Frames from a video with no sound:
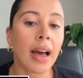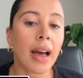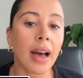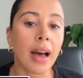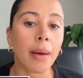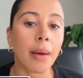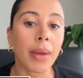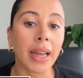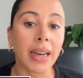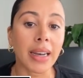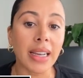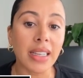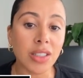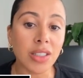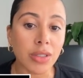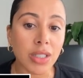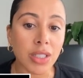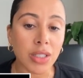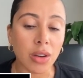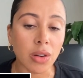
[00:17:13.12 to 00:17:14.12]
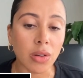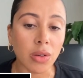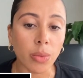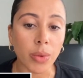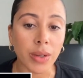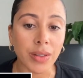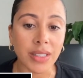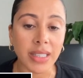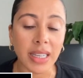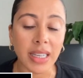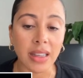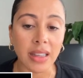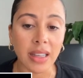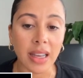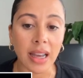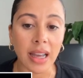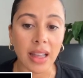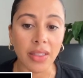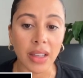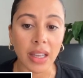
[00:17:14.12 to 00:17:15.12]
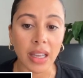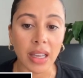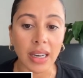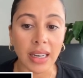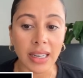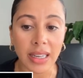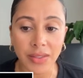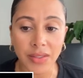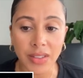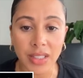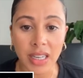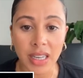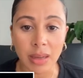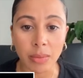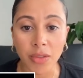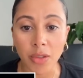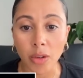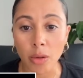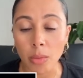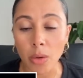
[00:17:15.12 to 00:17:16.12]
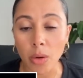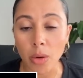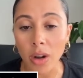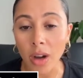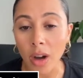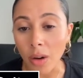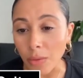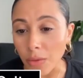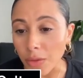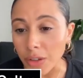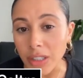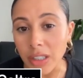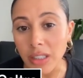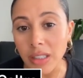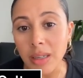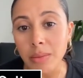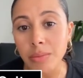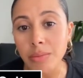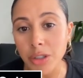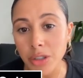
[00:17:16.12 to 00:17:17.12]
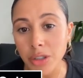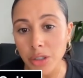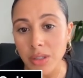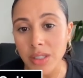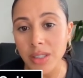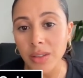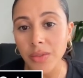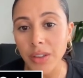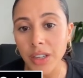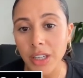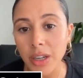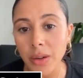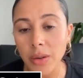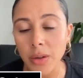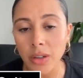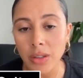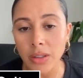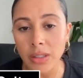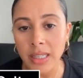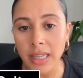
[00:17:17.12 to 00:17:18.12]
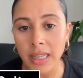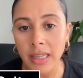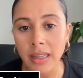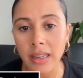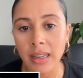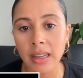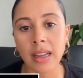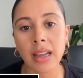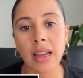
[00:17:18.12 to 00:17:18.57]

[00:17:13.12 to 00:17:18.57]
And as a result, we've seen that the Lyft team feel more confident in producing video content.